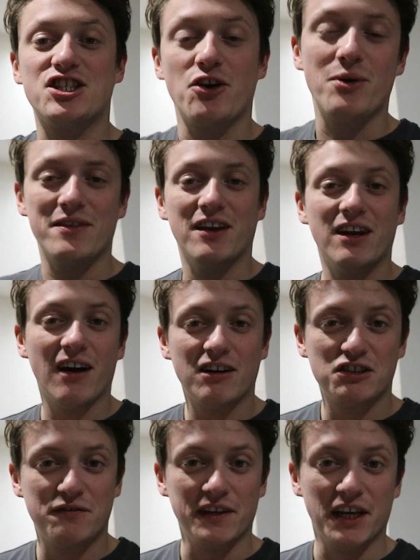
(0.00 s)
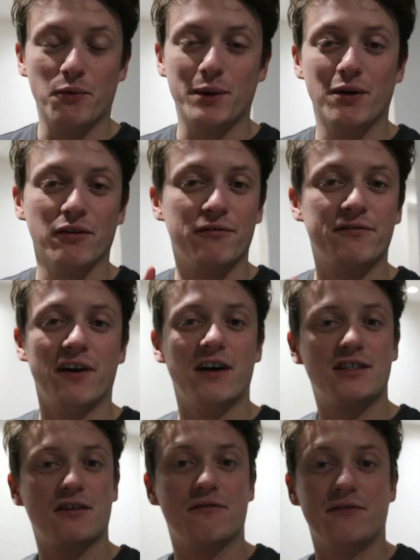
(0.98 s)
So, in the last video, we got the
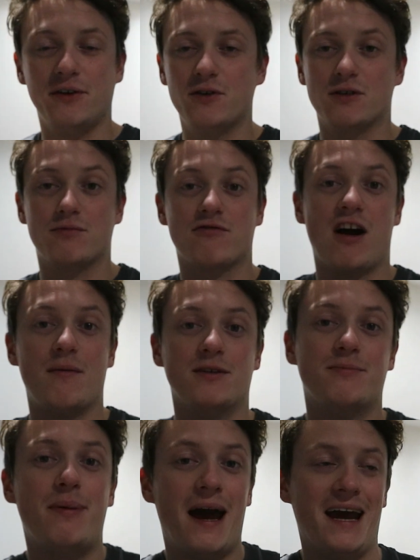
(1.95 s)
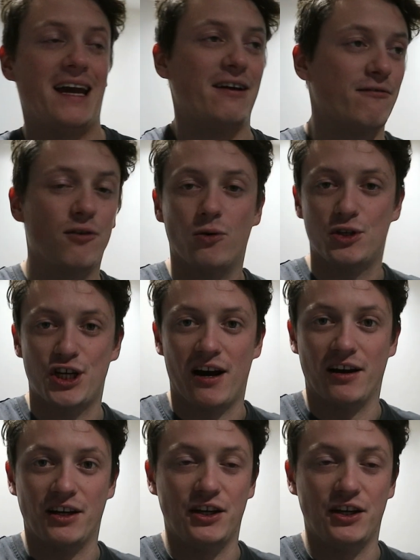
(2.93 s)
first few subscribers paying for Chat